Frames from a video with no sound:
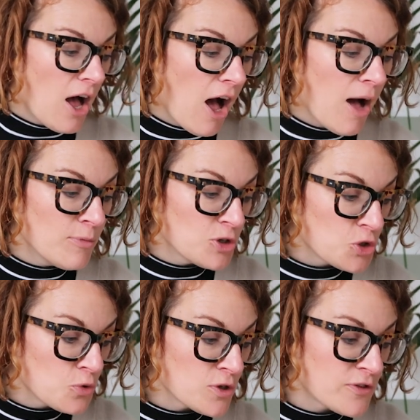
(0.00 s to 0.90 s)
The
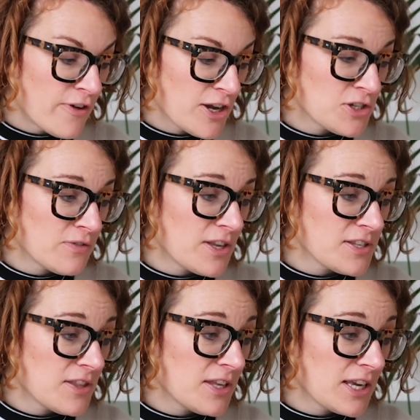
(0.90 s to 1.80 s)
shortest version of
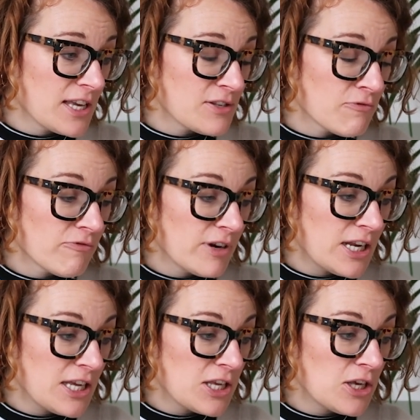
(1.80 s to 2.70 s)
this, I think, is
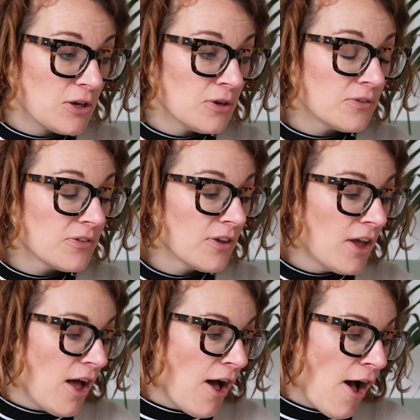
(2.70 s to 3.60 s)
really cute.
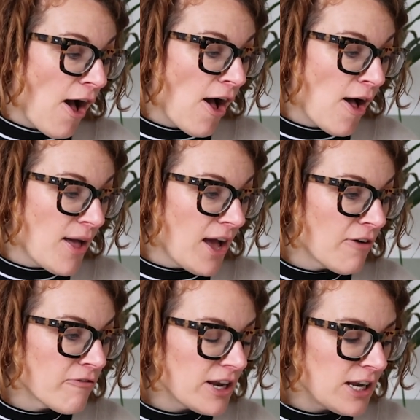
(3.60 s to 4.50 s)

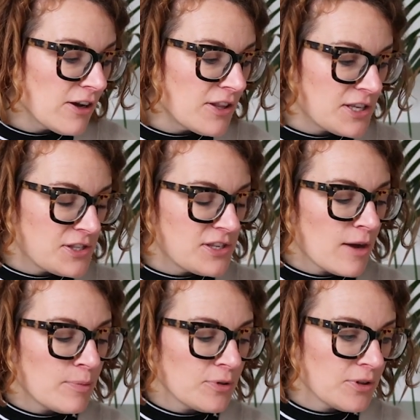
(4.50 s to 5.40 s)
I really like this
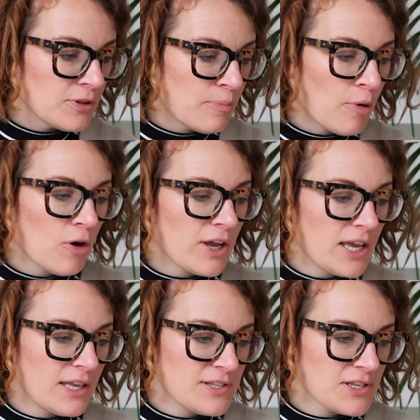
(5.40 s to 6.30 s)
double
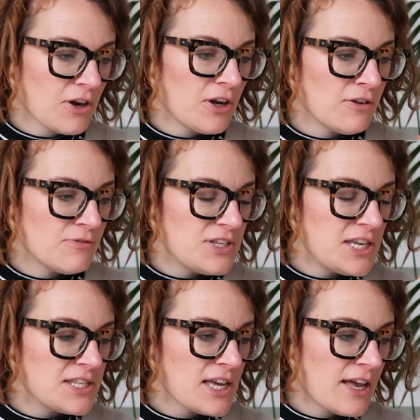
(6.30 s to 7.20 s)
pocket kind of
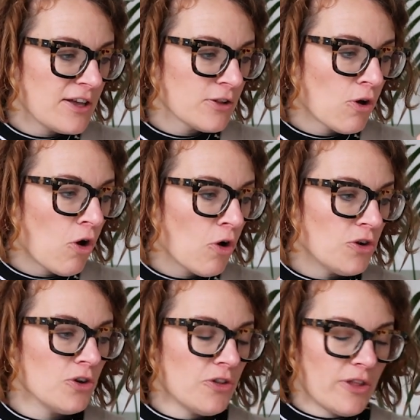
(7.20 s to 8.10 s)
detail
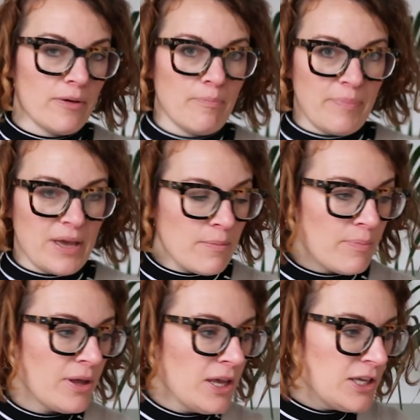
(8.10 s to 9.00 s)
on the
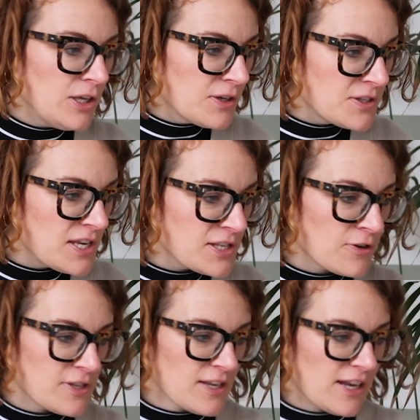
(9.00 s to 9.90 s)
bib. You can see it's
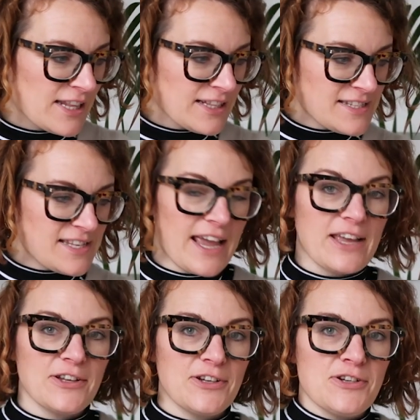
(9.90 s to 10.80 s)
got this like little
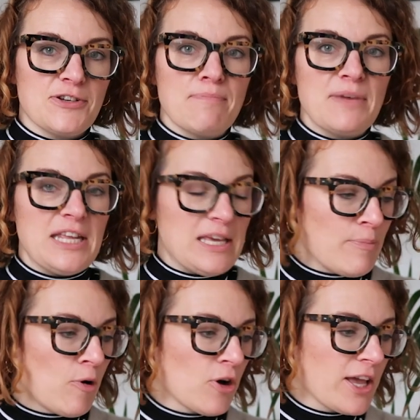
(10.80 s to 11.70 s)
second mini
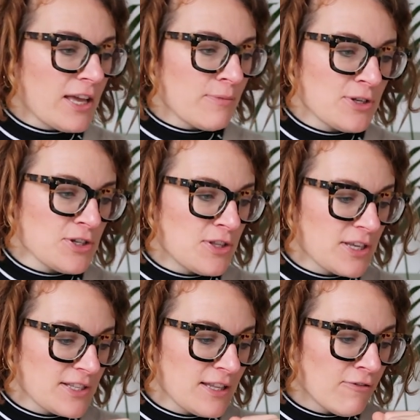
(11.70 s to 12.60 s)
pocket, which I
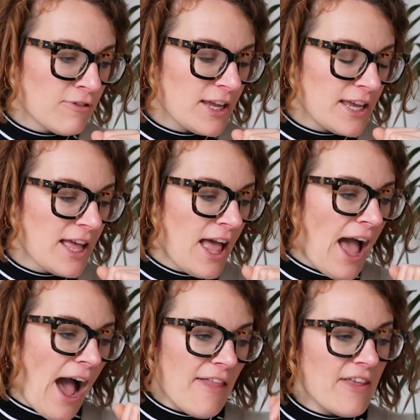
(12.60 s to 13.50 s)
think is lovely.
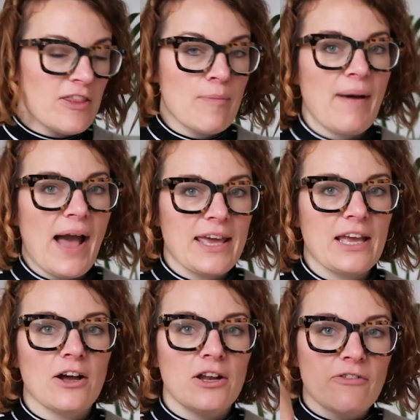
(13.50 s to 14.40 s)
And then the back,
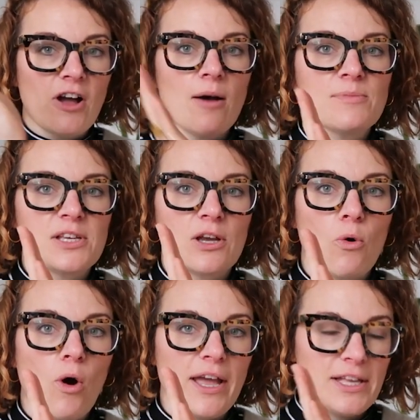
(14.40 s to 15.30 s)
it kind of comes in
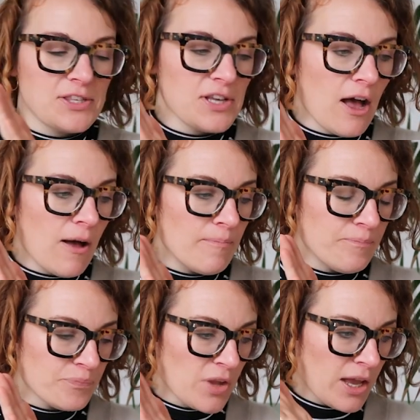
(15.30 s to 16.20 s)
quite
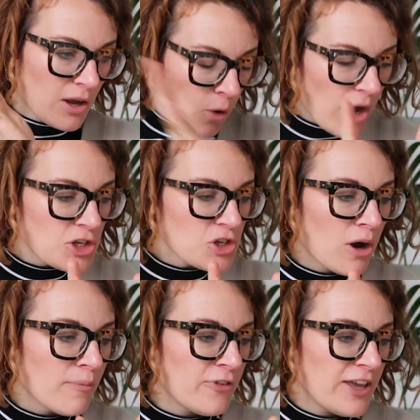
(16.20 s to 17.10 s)
a
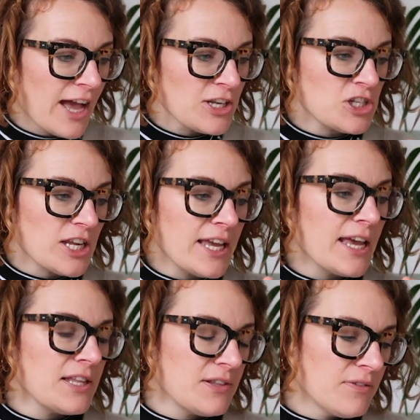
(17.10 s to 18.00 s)
sharp V
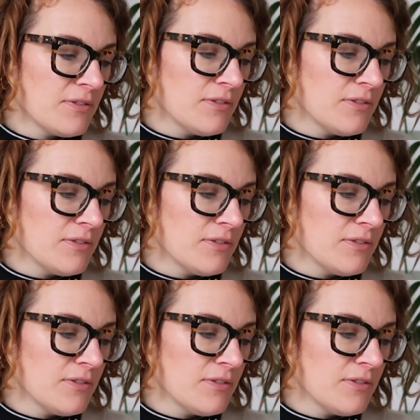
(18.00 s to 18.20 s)
actually.